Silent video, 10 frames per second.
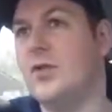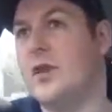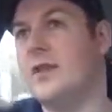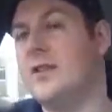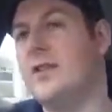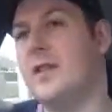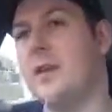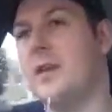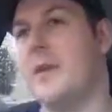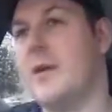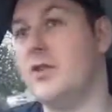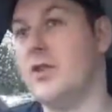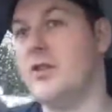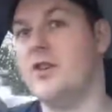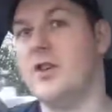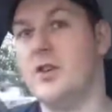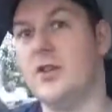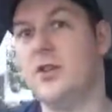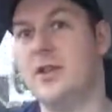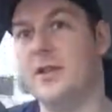So let's think about ginger
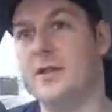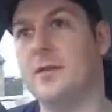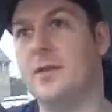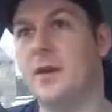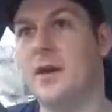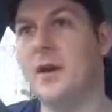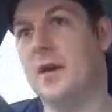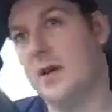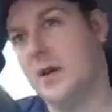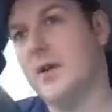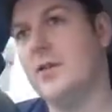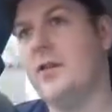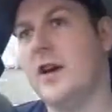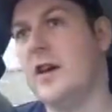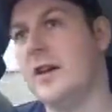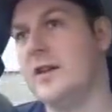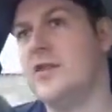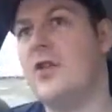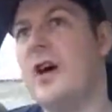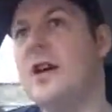and chilies. Try
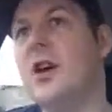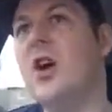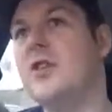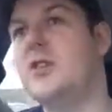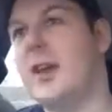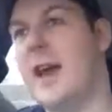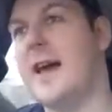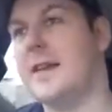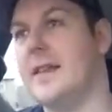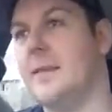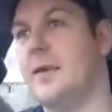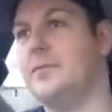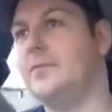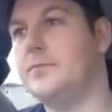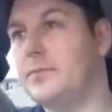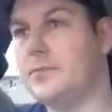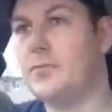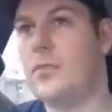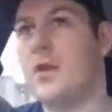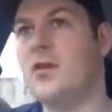and learn to like them.
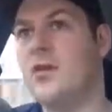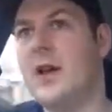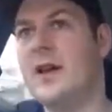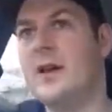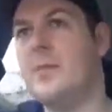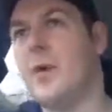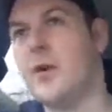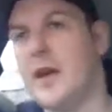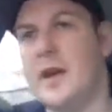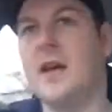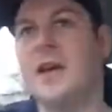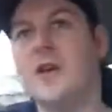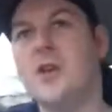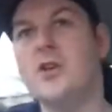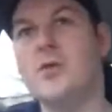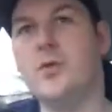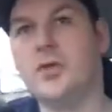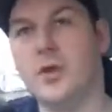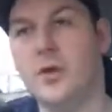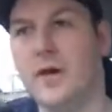Try and get your body
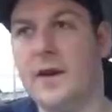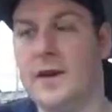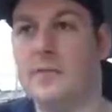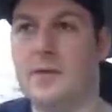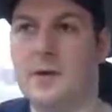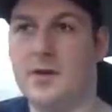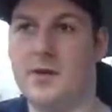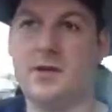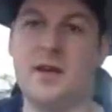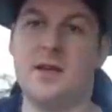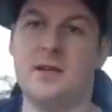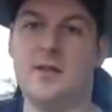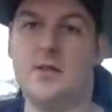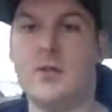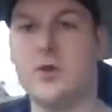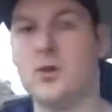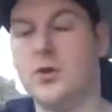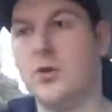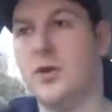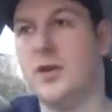used to loving them because they are so
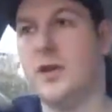good.